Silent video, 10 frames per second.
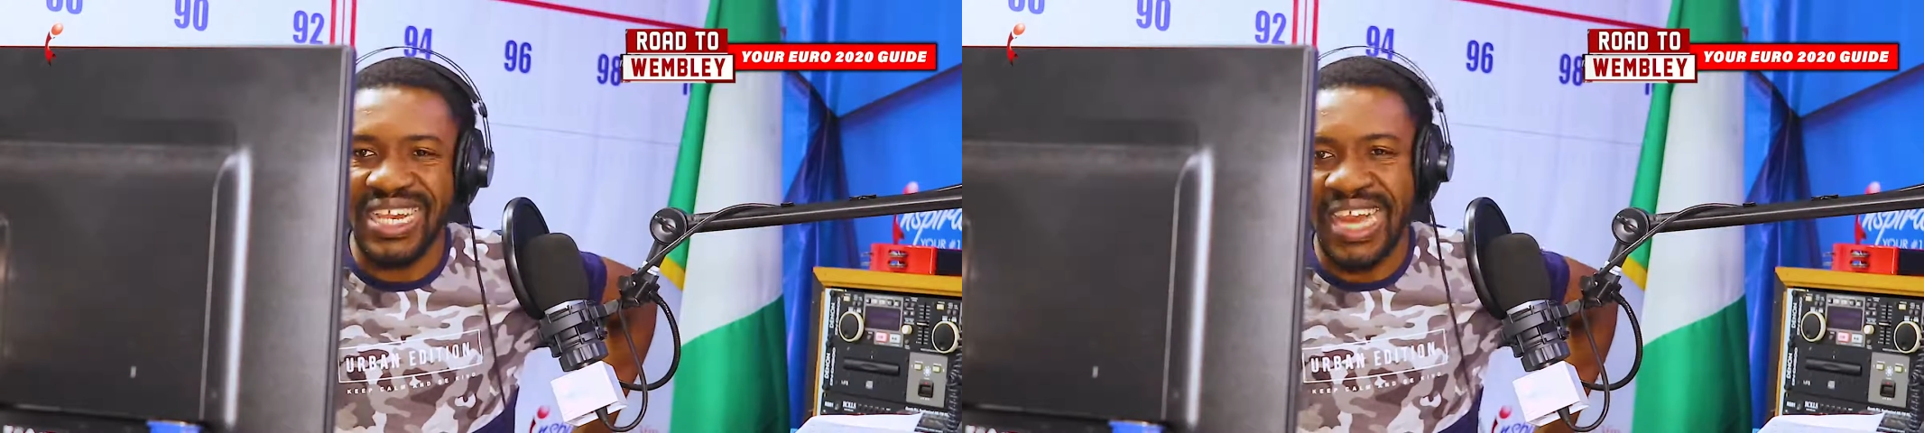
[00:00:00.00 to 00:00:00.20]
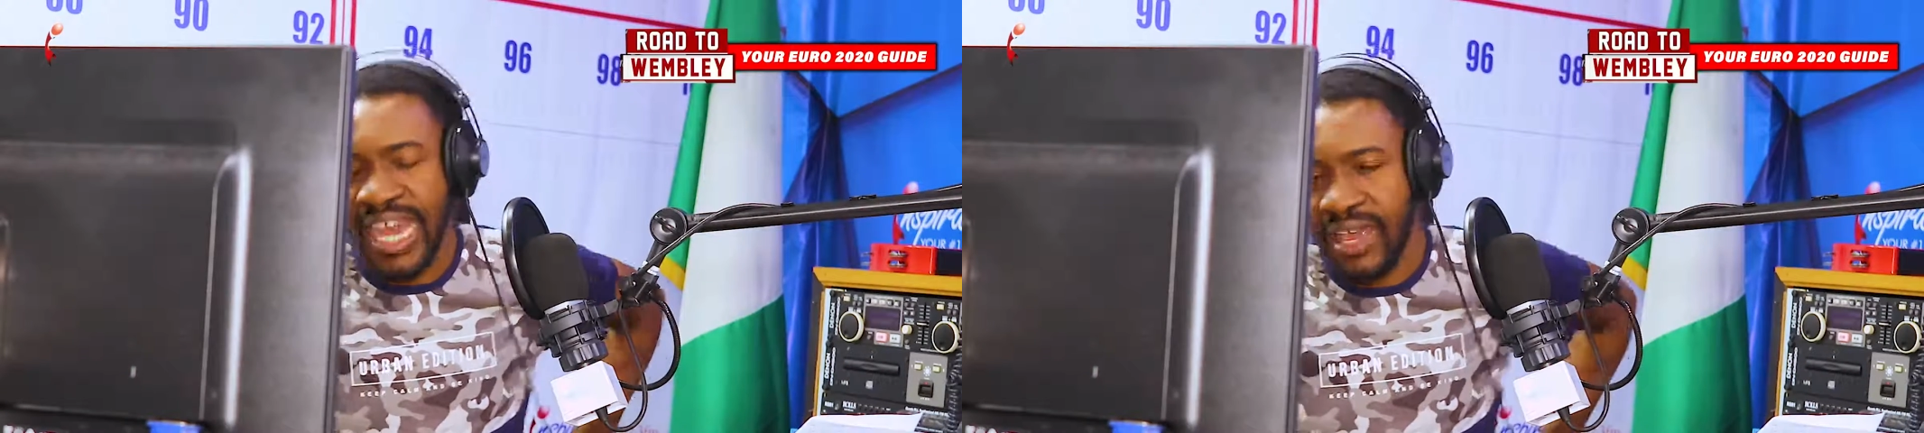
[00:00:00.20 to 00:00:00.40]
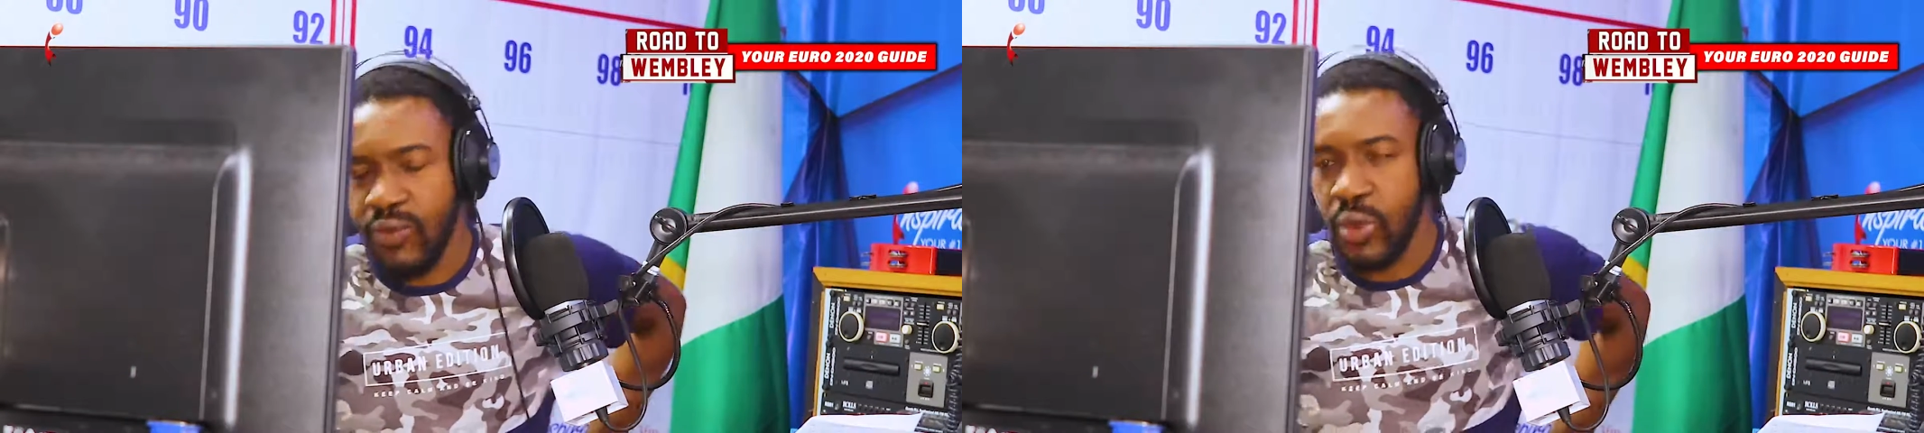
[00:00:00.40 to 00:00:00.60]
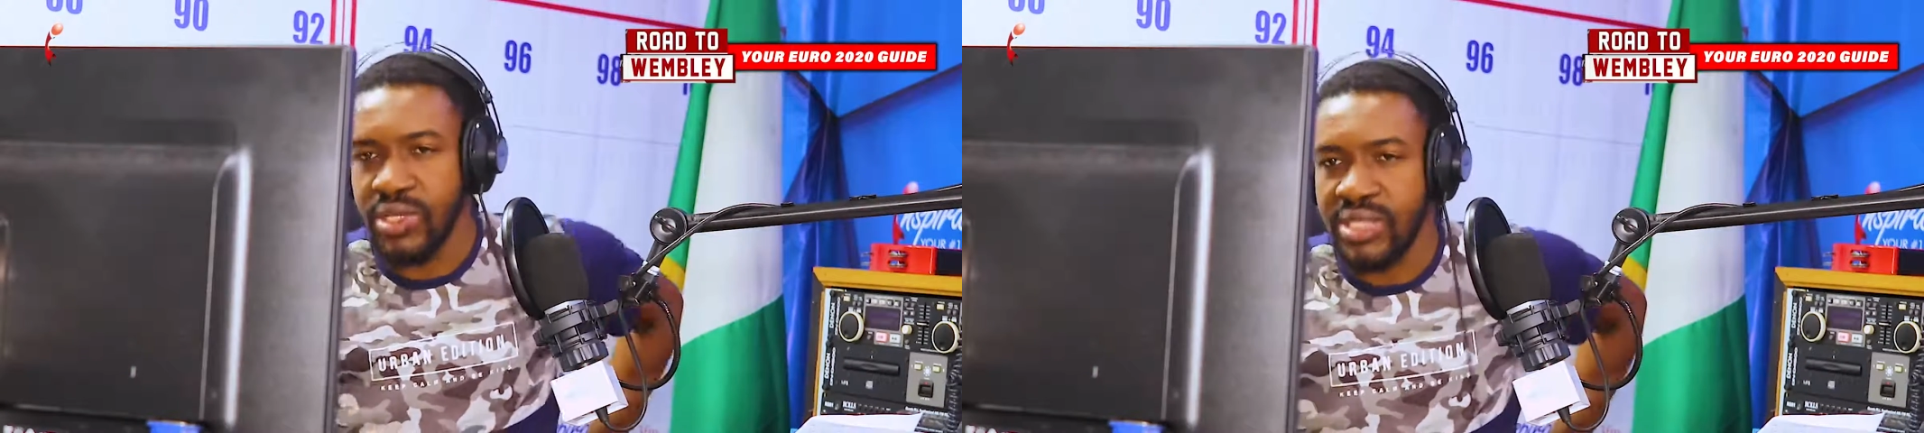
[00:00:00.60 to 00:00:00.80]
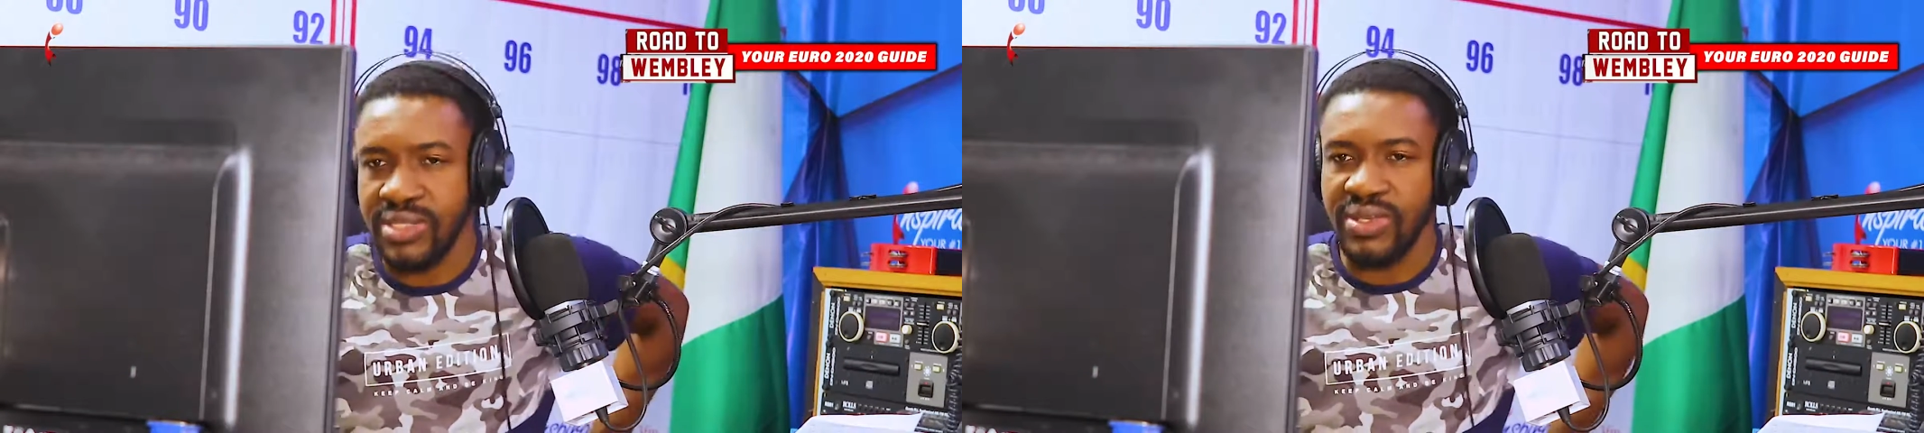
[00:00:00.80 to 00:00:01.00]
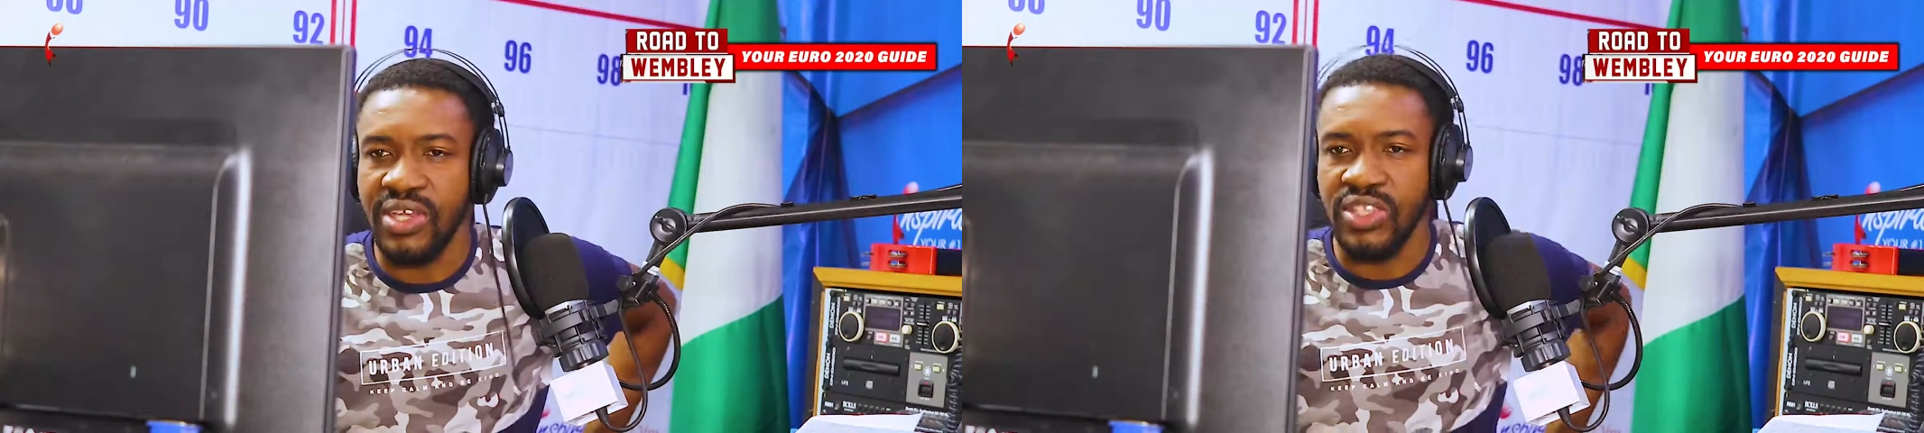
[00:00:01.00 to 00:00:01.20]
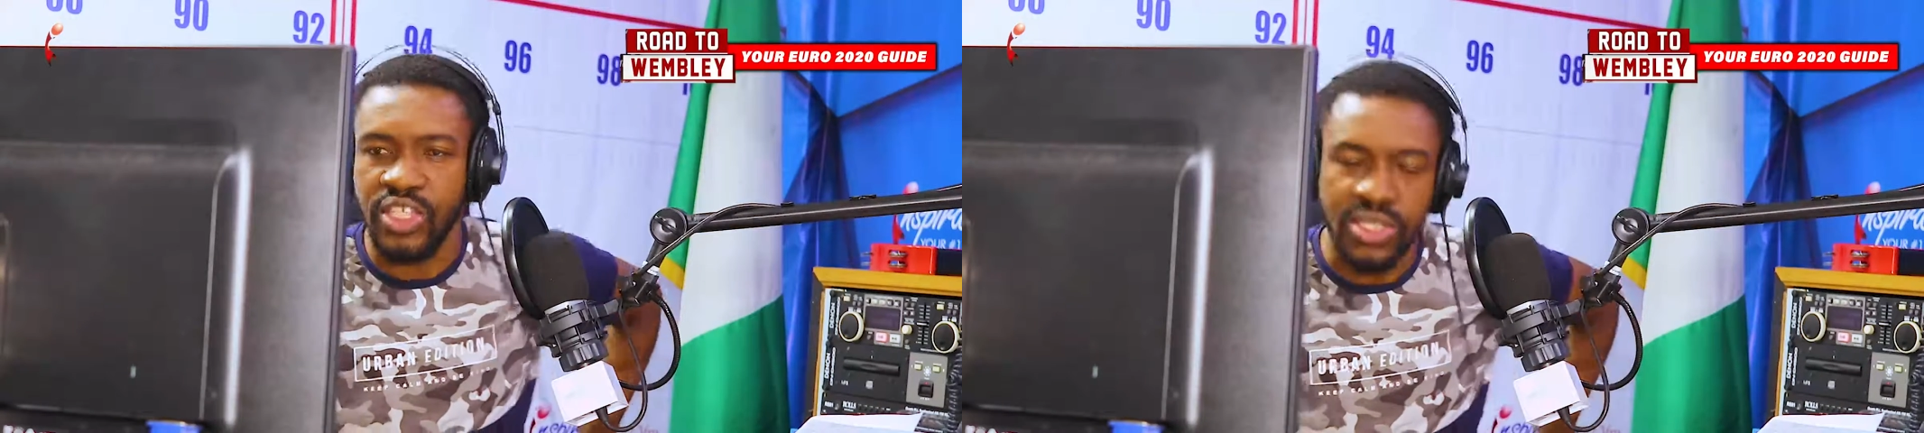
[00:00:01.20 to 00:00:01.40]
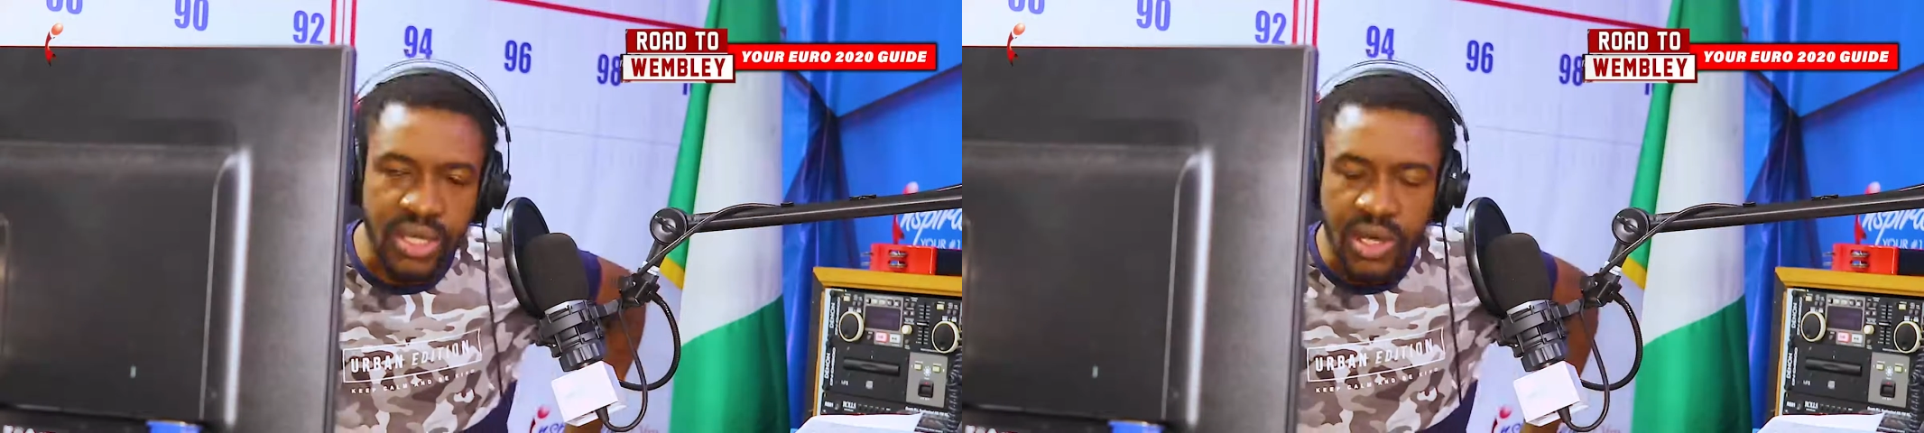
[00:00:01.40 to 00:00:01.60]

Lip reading: live on the Saturday edition